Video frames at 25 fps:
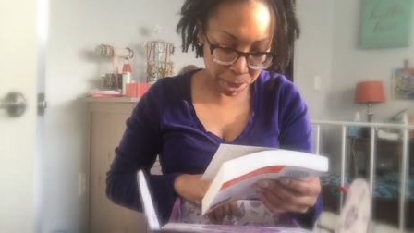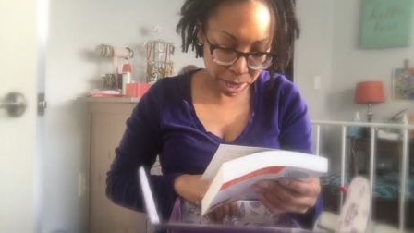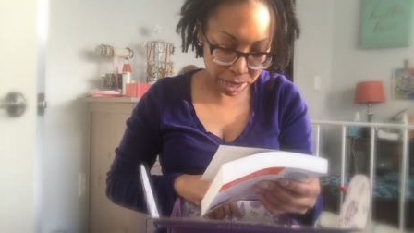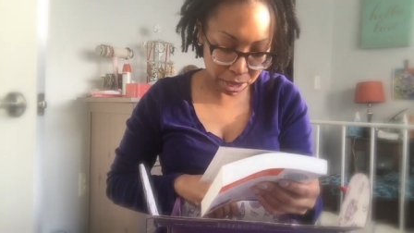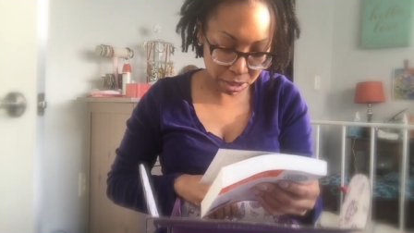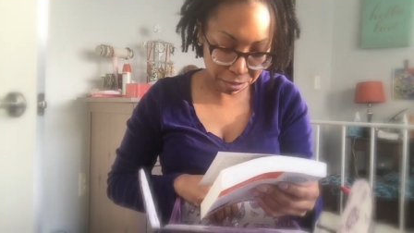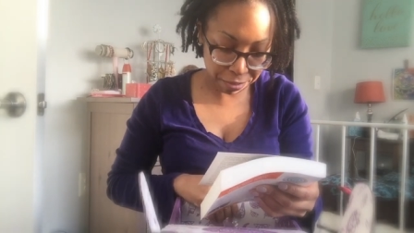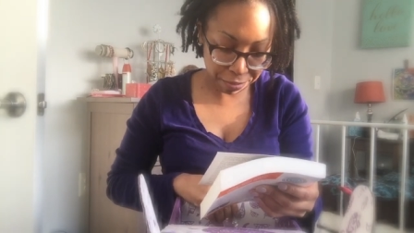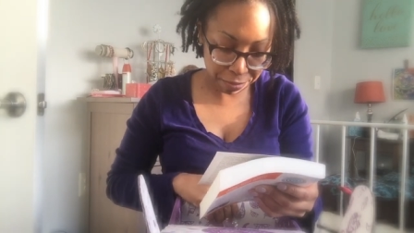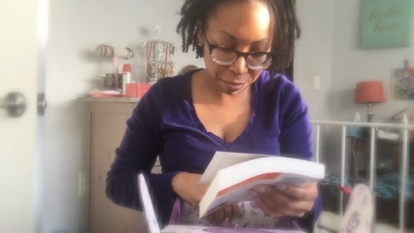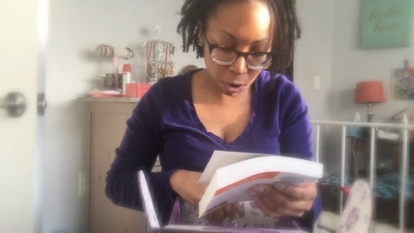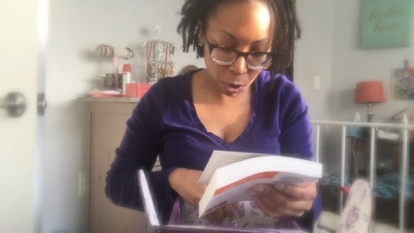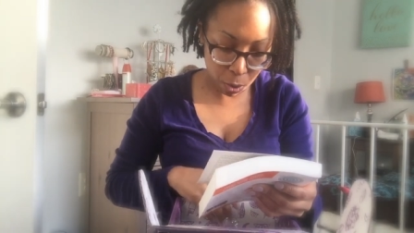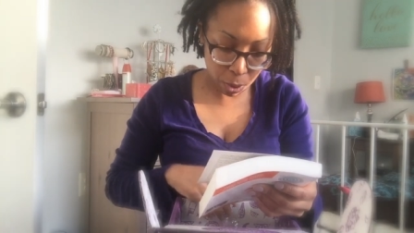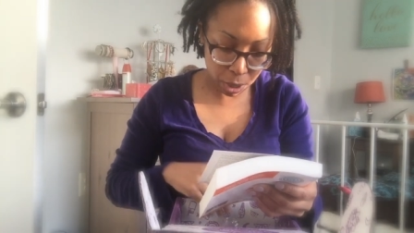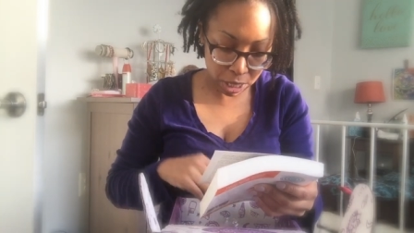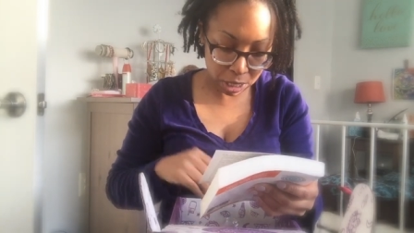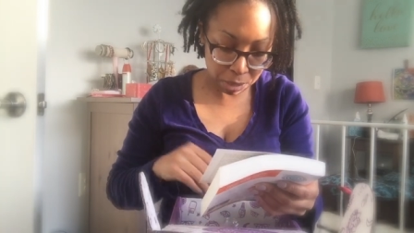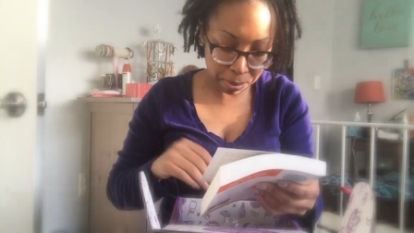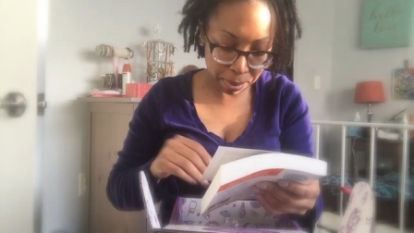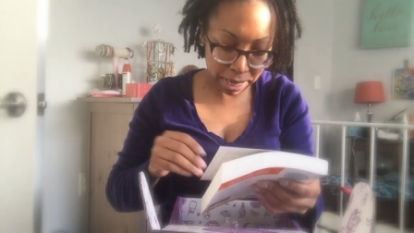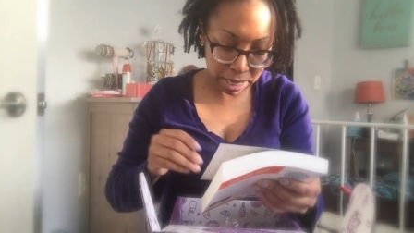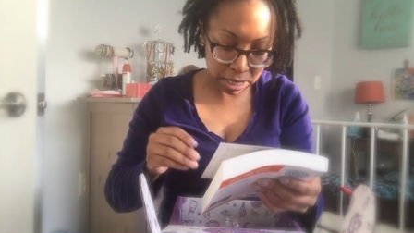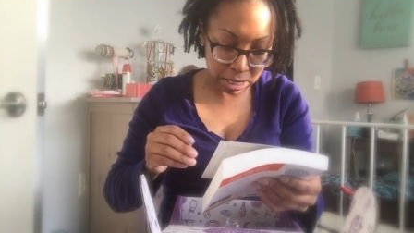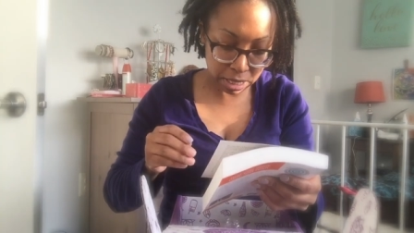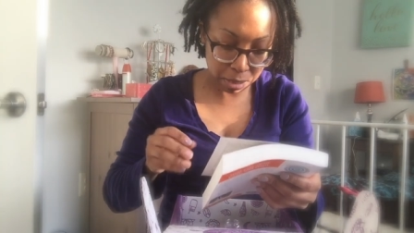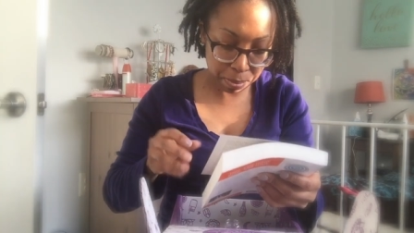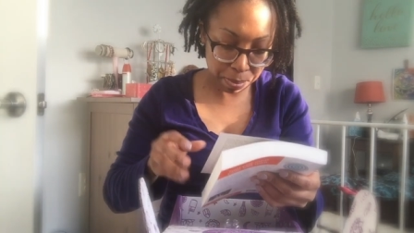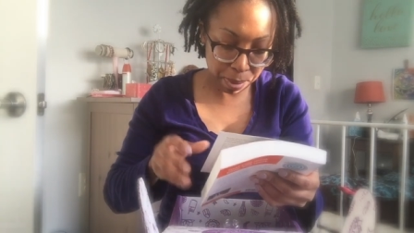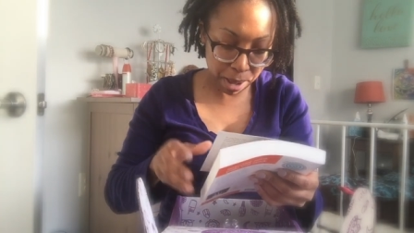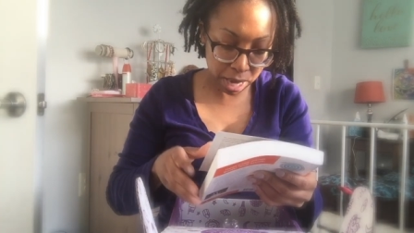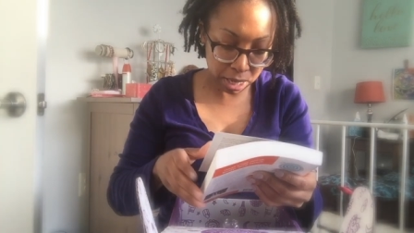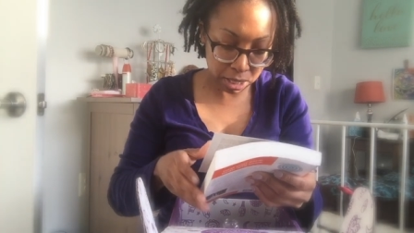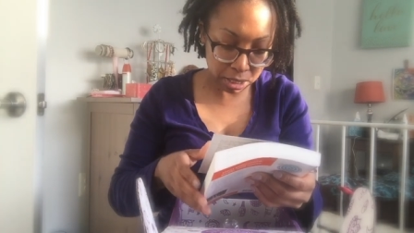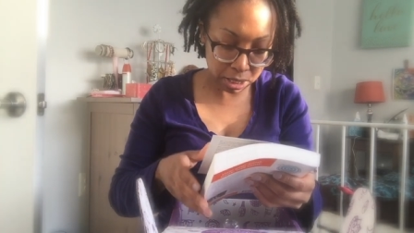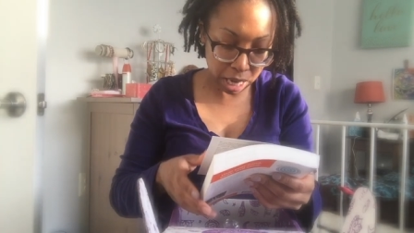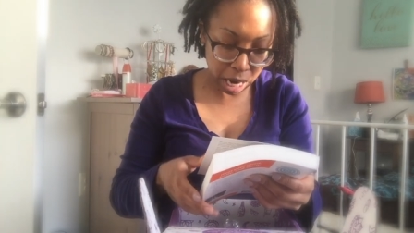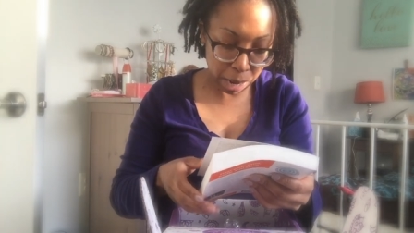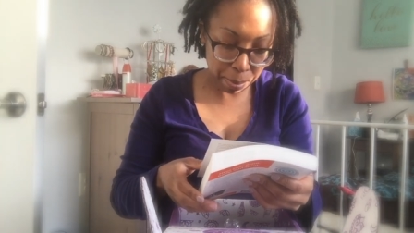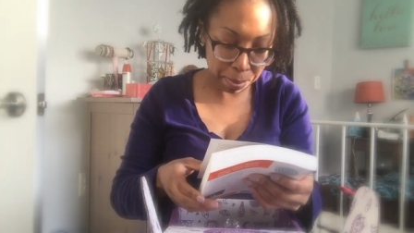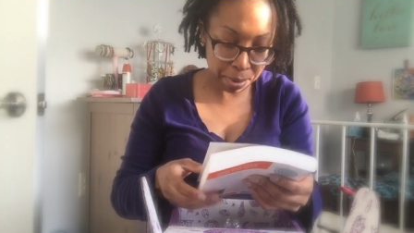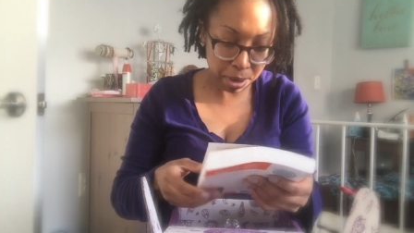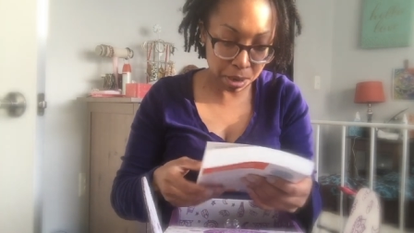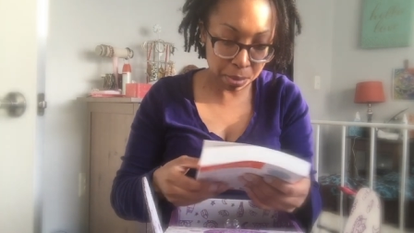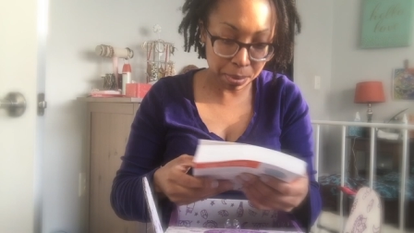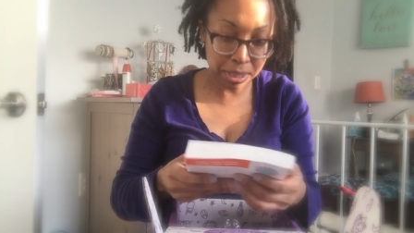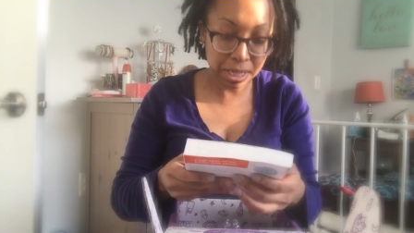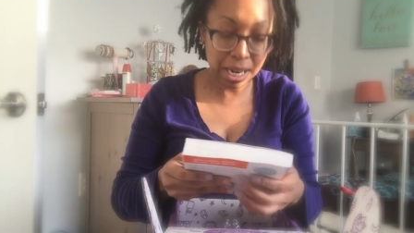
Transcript: but the foreword is by Deepak Chopra,